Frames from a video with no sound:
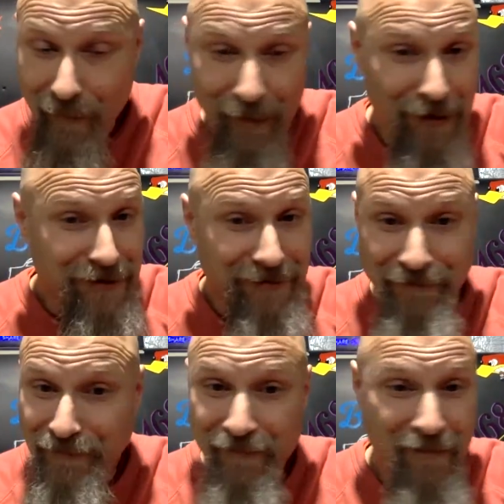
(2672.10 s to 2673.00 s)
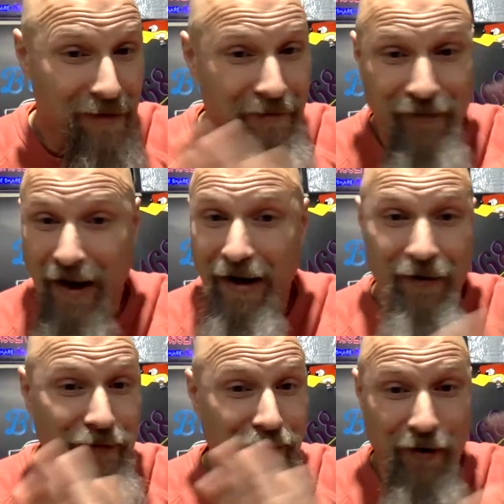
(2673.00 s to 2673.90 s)
Listen, I
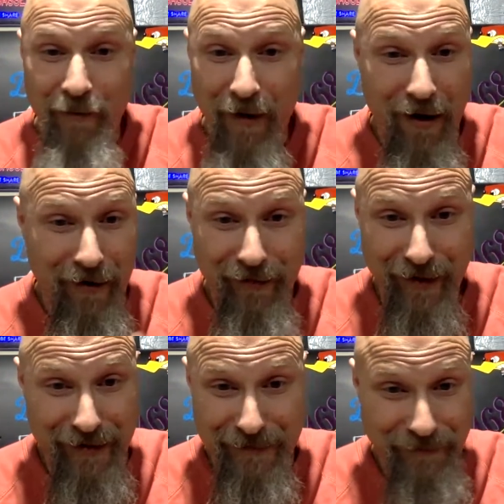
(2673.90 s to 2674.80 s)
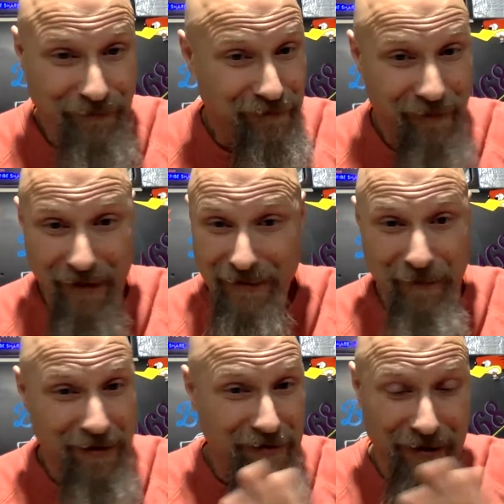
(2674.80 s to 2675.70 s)
don't do no politics,
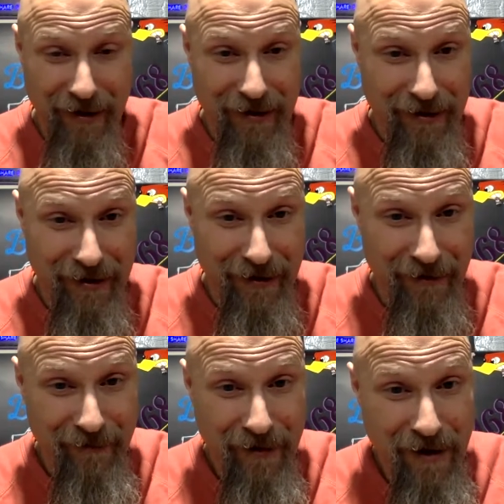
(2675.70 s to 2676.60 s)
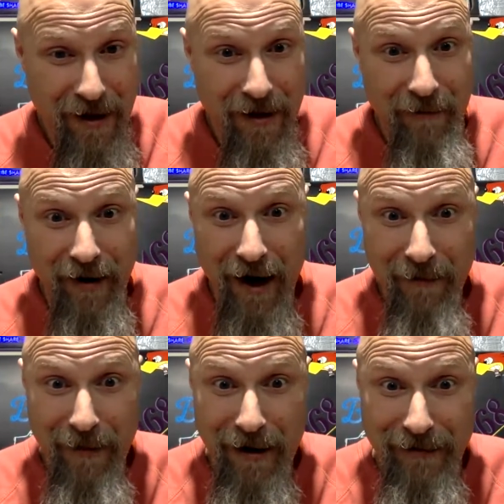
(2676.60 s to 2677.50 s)
especially like in here. But
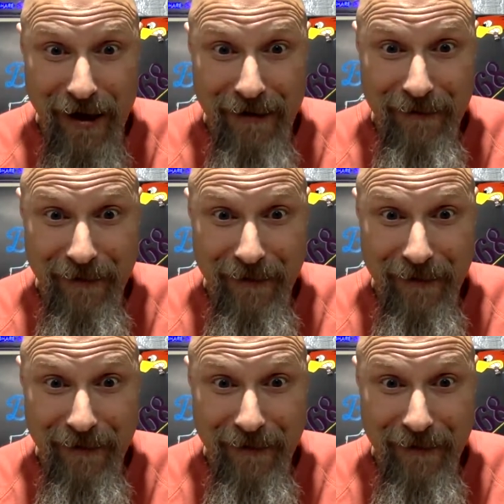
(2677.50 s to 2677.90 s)
how about that